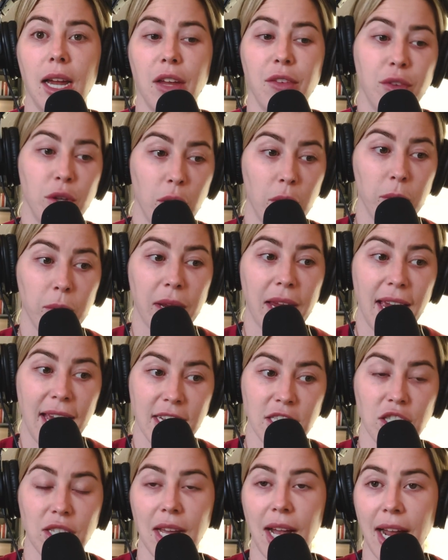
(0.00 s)
if you don't
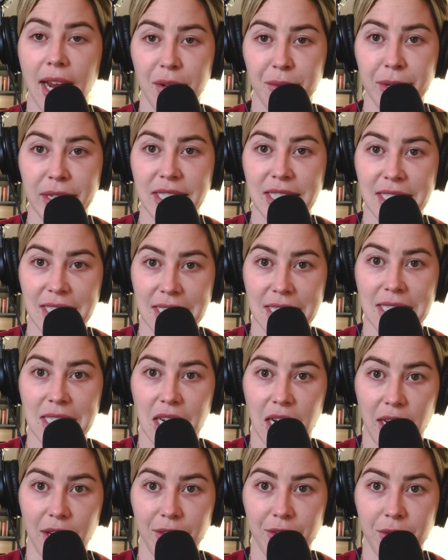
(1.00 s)
catch the high risk
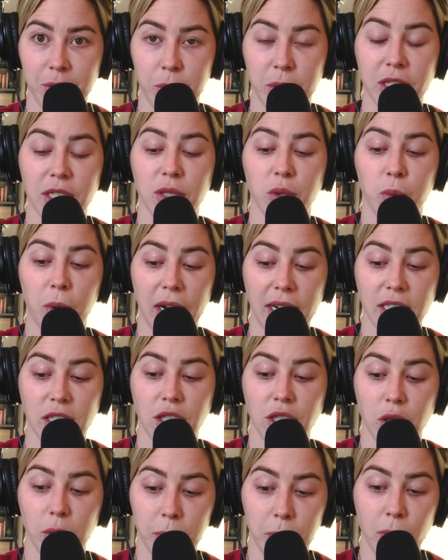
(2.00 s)
stuff, which is why it's
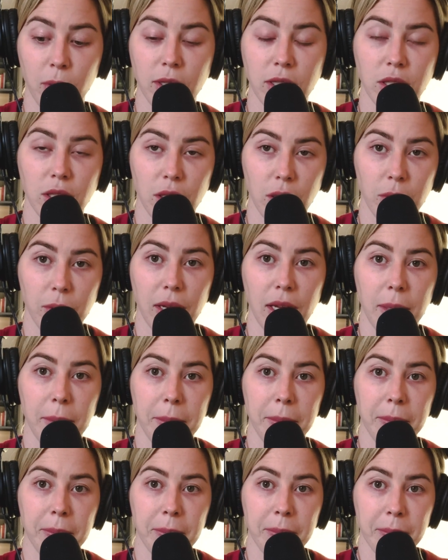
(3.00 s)
so important to go get
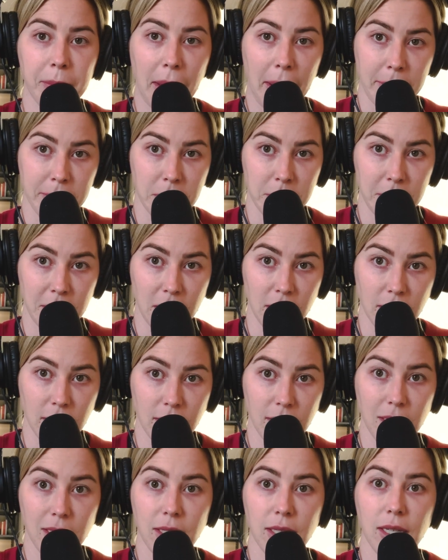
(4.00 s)
pap
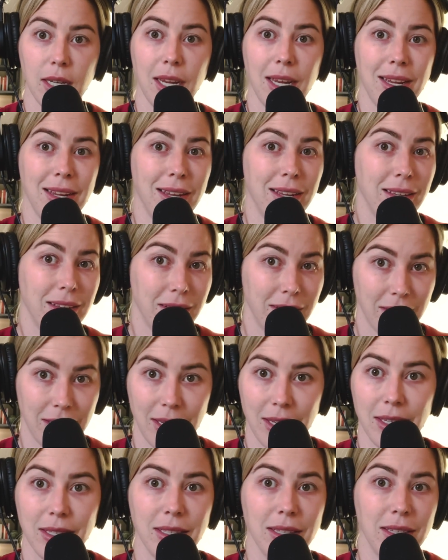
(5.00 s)
smears,
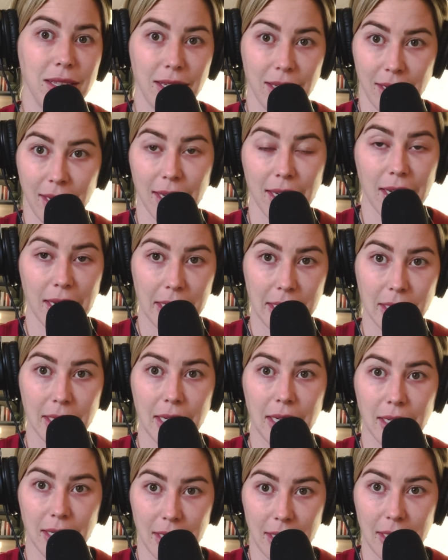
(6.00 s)
it can get
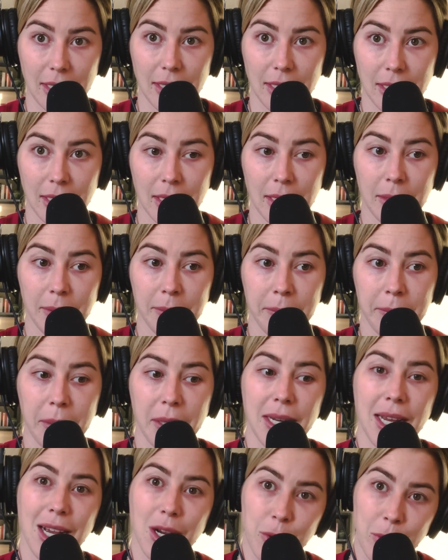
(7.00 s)
ugly,
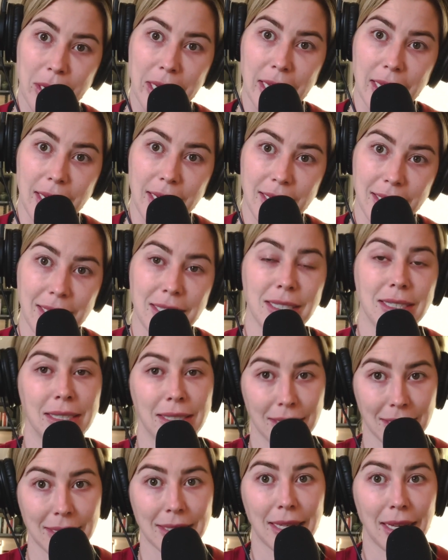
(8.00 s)
but not quickly. It
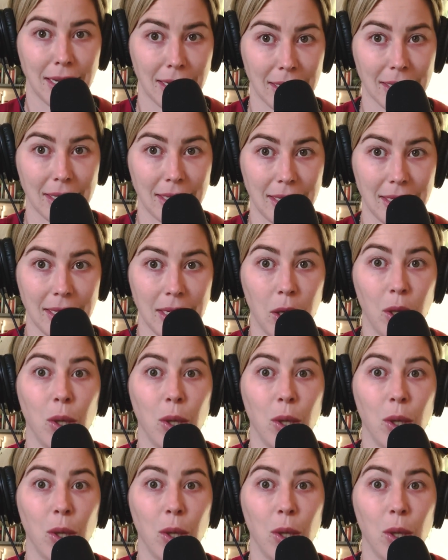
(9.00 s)
can just get ugly.